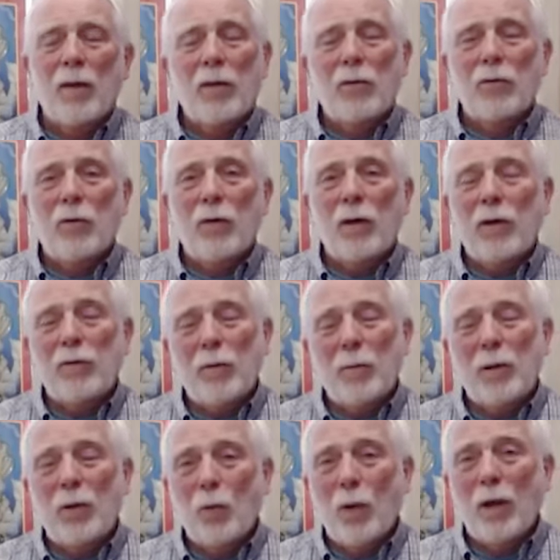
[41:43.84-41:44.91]
so you have to
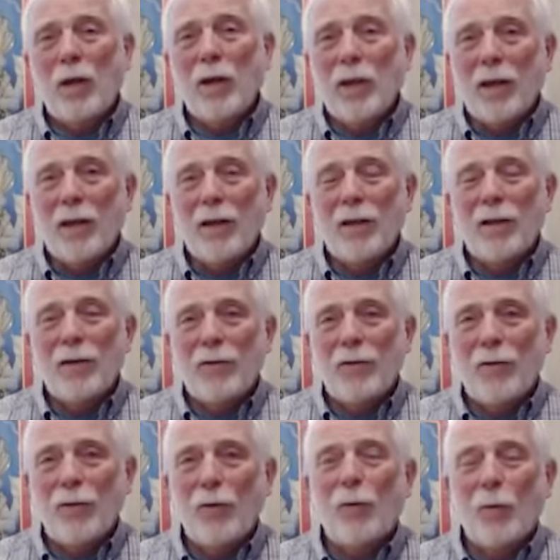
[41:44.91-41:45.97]
be willing to
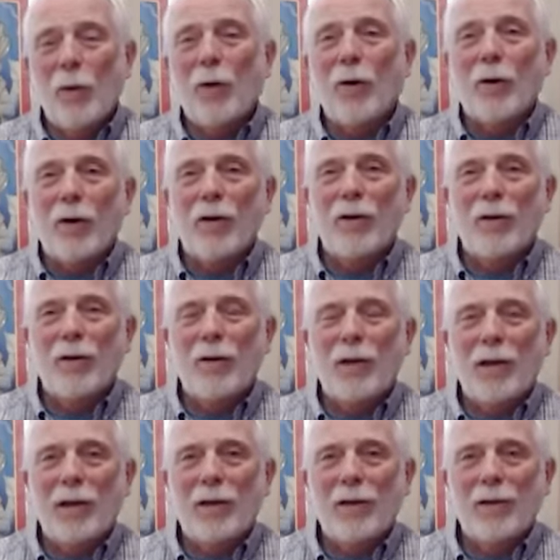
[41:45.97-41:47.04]
do the work,
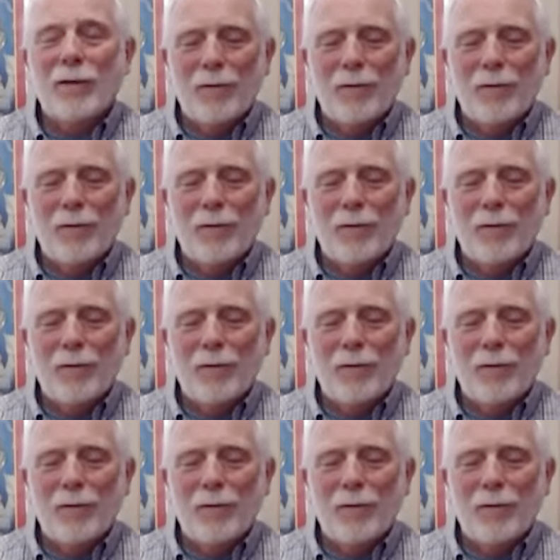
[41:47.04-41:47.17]
like